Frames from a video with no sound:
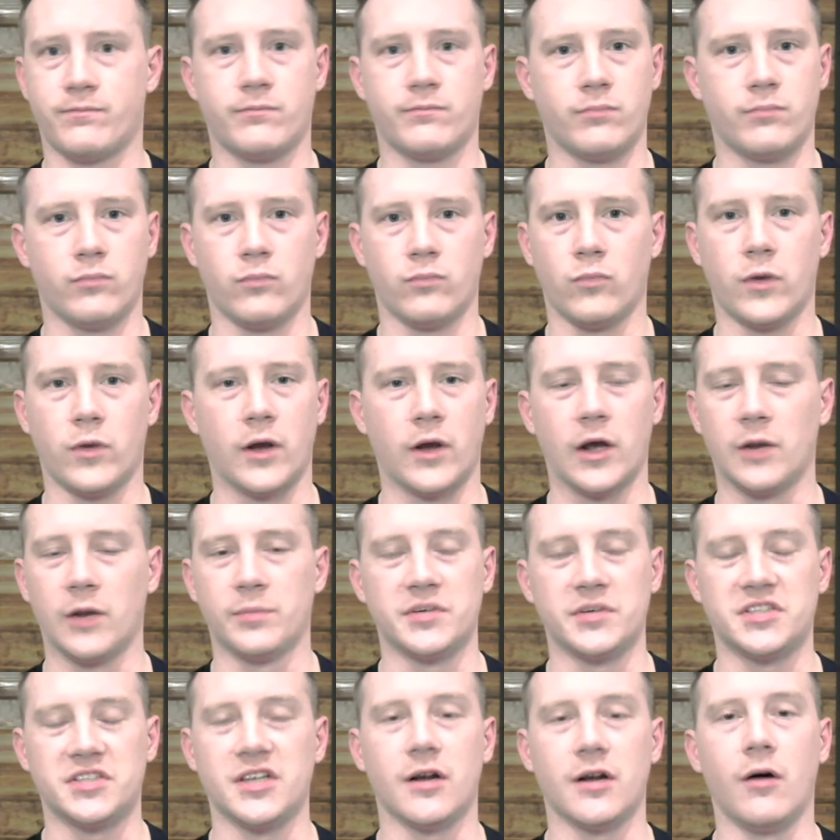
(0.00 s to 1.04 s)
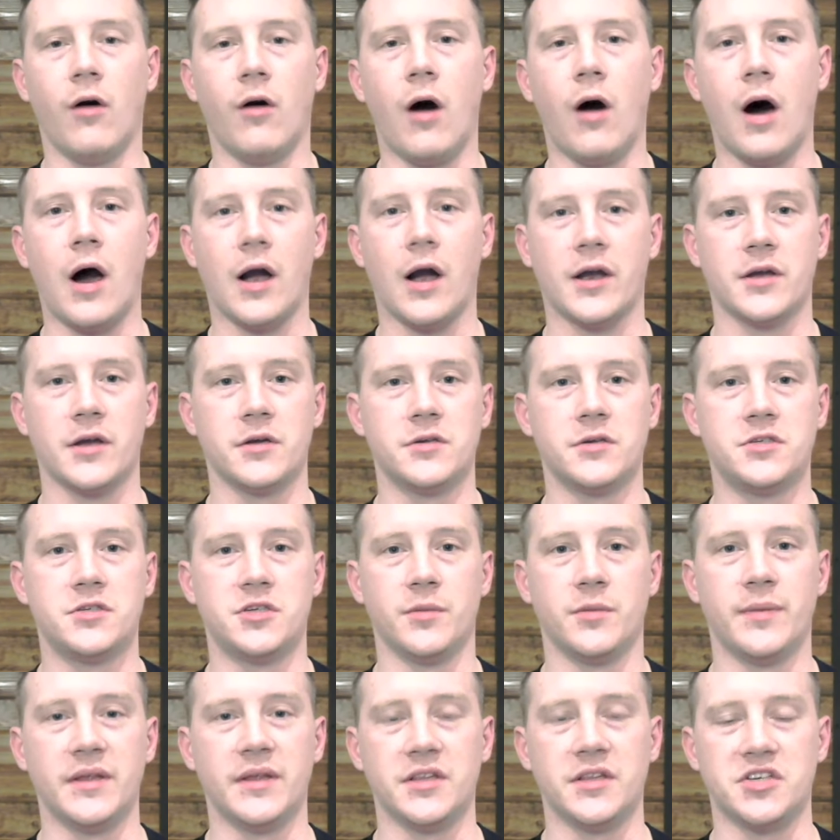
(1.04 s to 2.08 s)
100% a lock
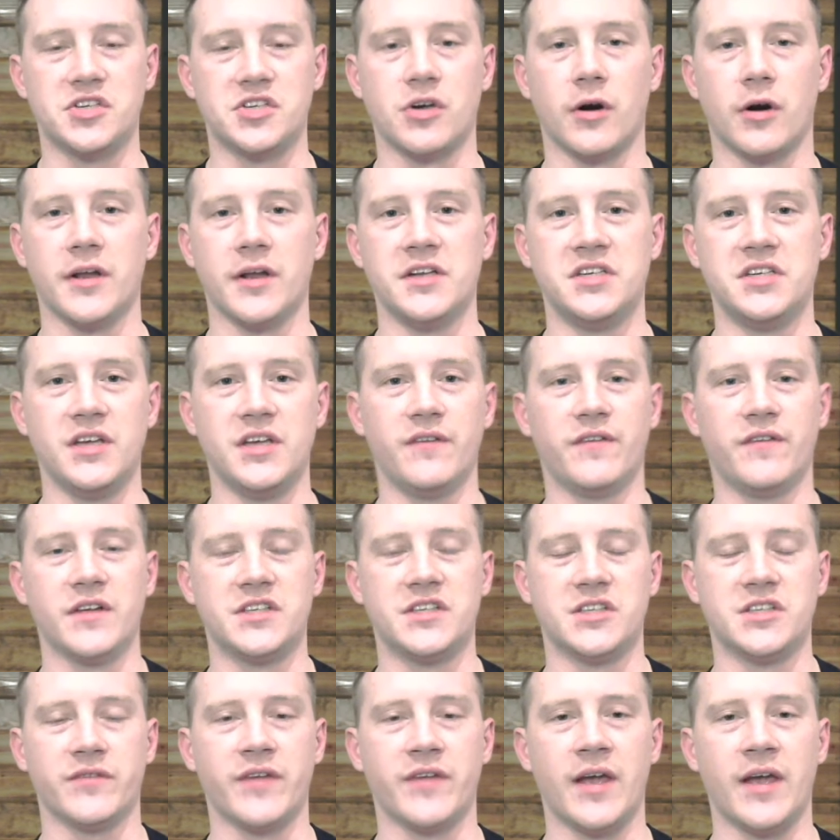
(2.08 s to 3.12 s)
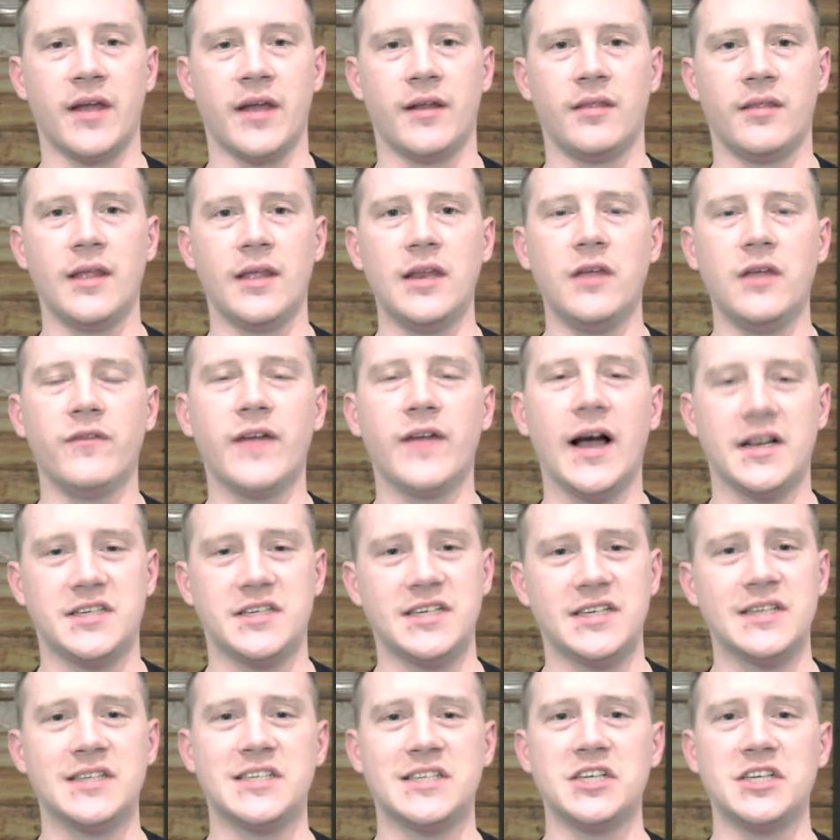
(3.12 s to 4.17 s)
to be the starting defensive end. And then you've got
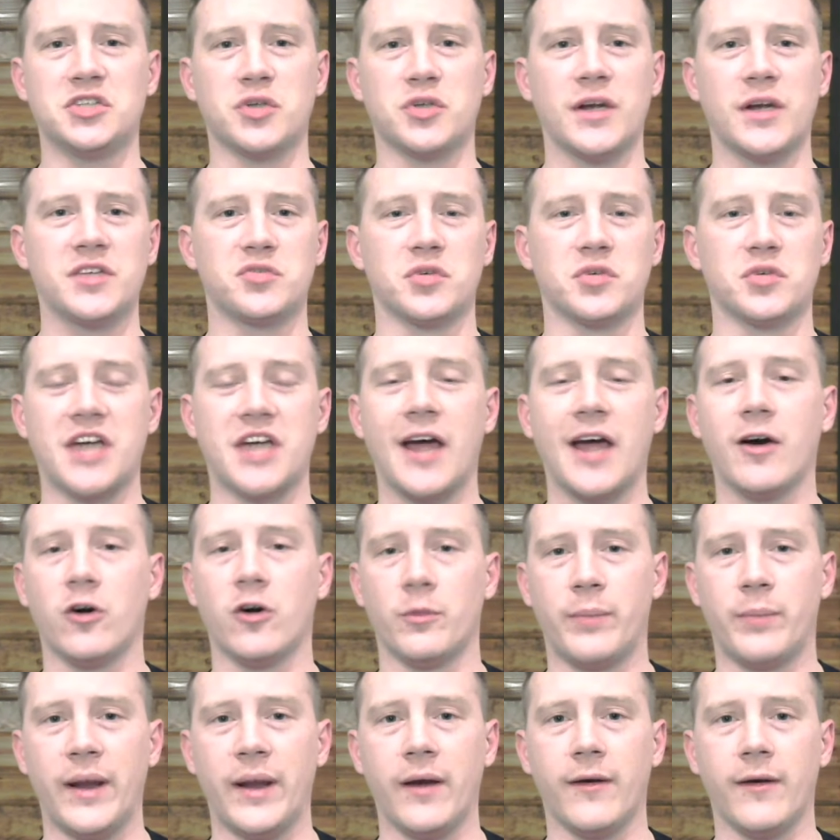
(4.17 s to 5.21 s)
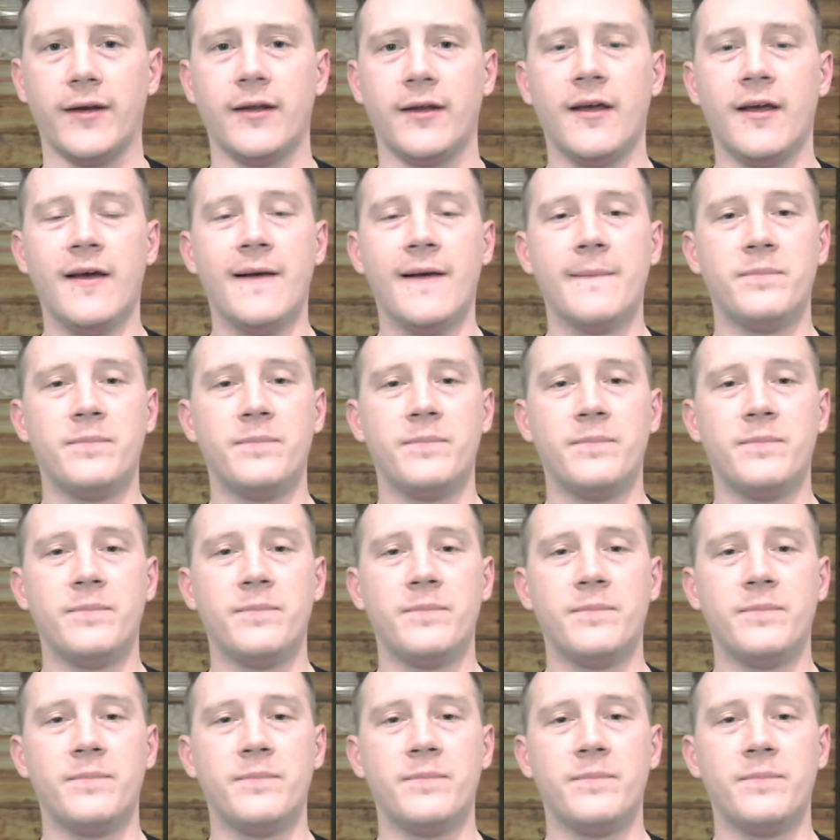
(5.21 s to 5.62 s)
Tennessee transfer Tyler Barron.